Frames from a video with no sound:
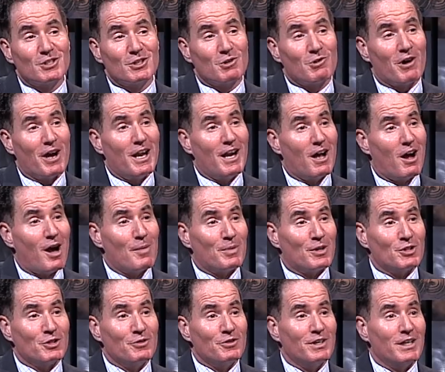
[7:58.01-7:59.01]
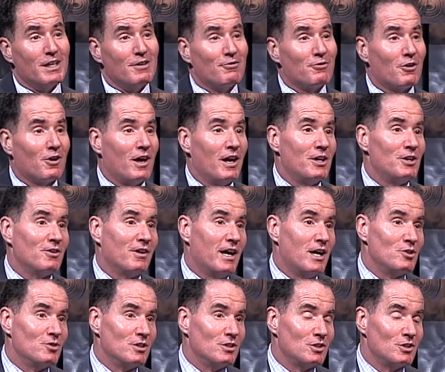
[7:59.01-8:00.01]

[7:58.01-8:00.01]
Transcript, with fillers: a great opportunity for our undergraduate